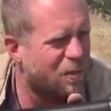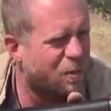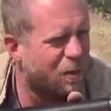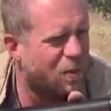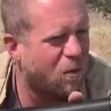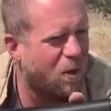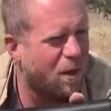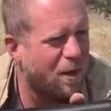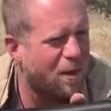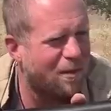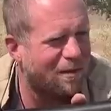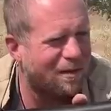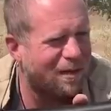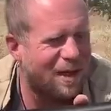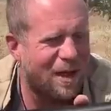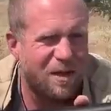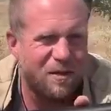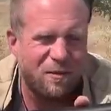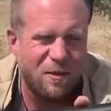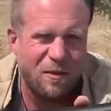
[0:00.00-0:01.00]
It required a
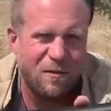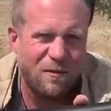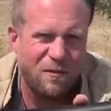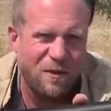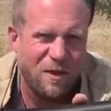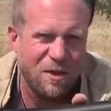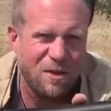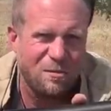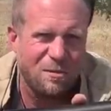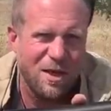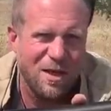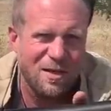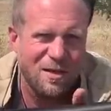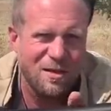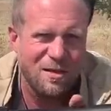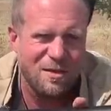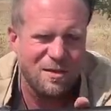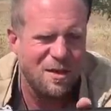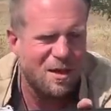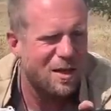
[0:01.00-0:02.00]
lot of field
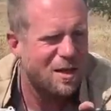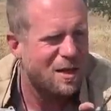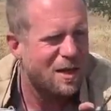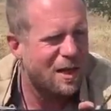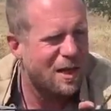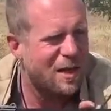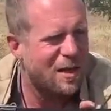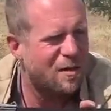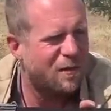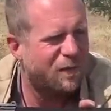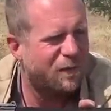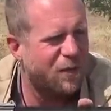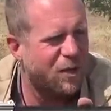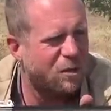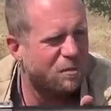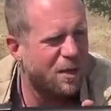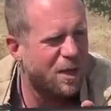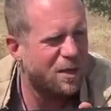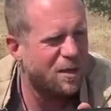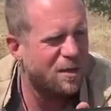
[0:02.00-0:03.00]
maintenance and
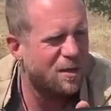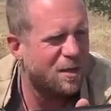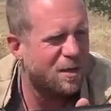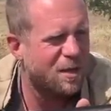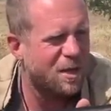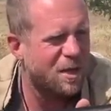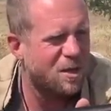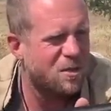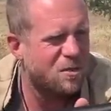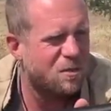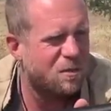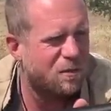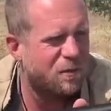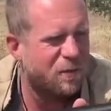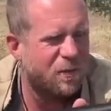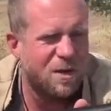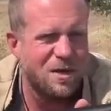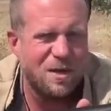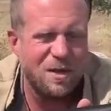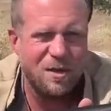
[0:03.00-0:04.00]
field maintenance on the eastern
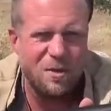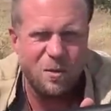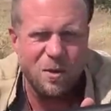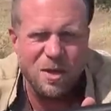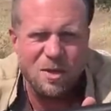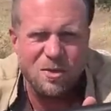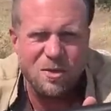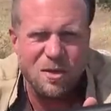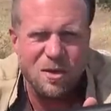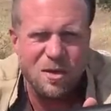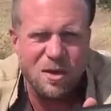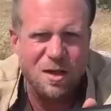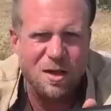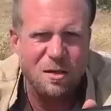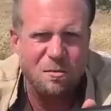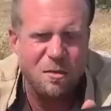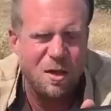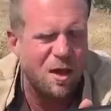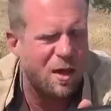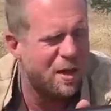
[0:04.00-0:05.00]
front in the winter in
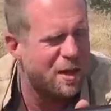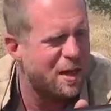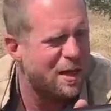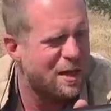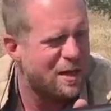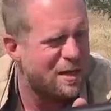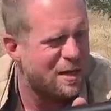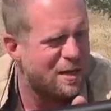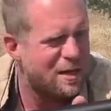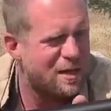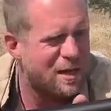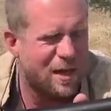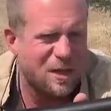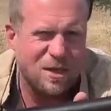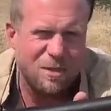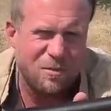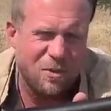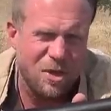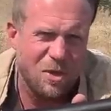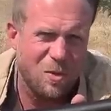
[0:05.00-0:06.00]
the mud is not
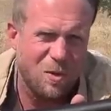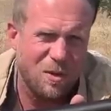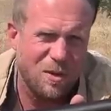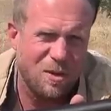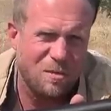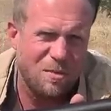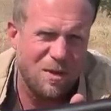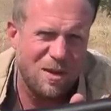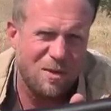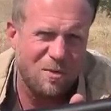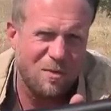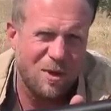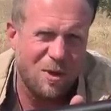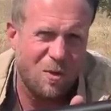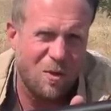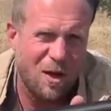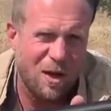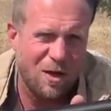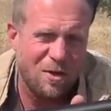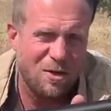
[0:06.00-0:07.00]
something you want to be
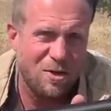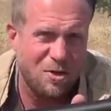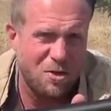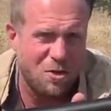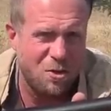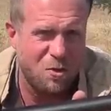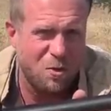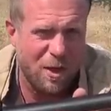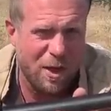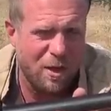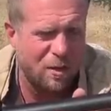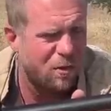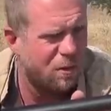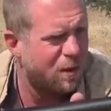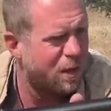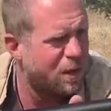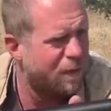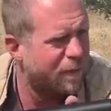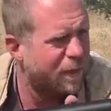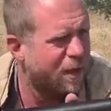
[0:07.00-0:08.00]
required to do
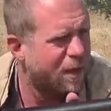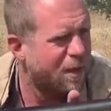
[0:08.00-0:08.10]
regularly.